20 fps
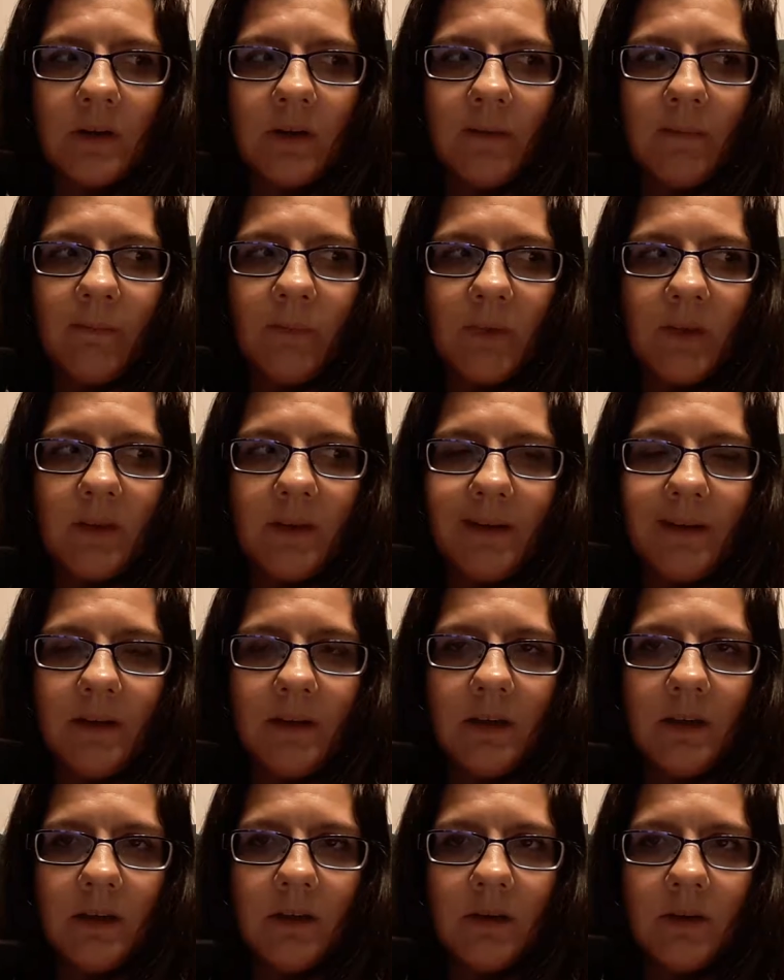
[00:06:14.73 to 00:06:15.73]
I'm
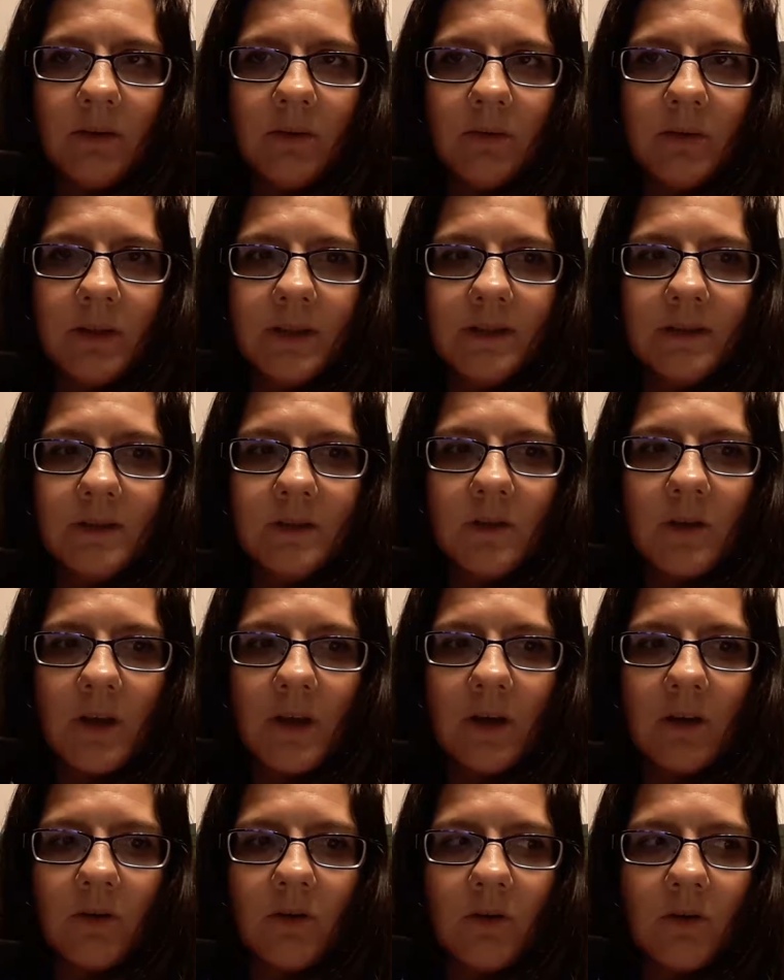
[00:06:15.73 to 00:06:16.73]
thinking I'll reach
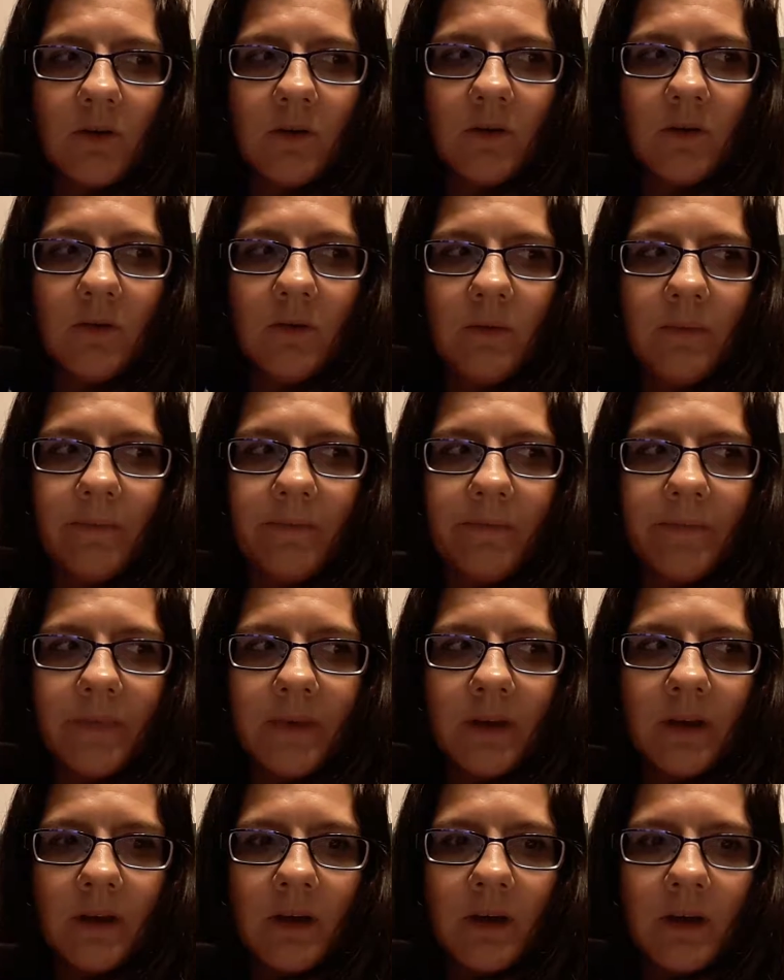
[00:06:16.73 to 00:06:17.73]
that goal,
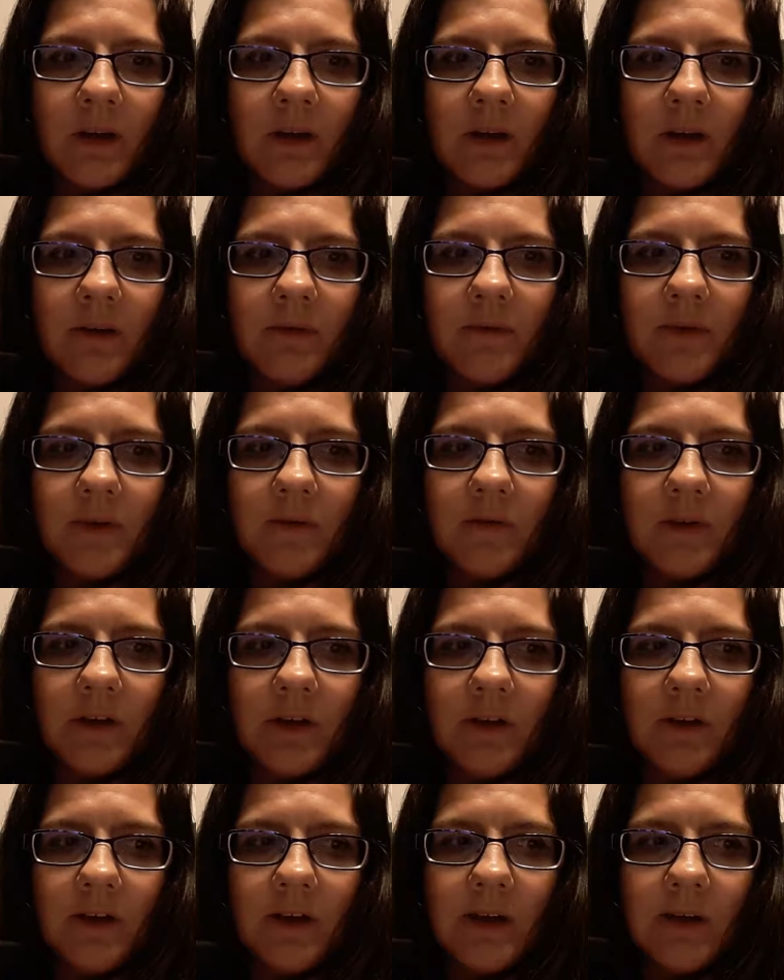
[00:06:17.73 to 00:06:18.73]
that 50
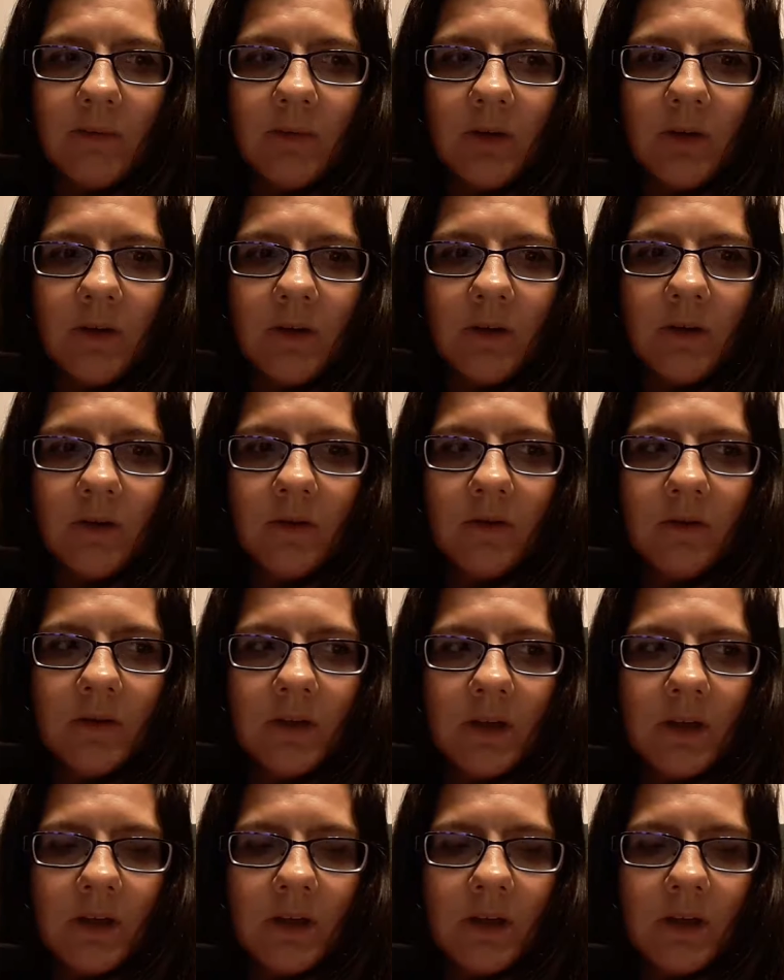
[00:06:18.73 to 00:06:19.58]
gram goal,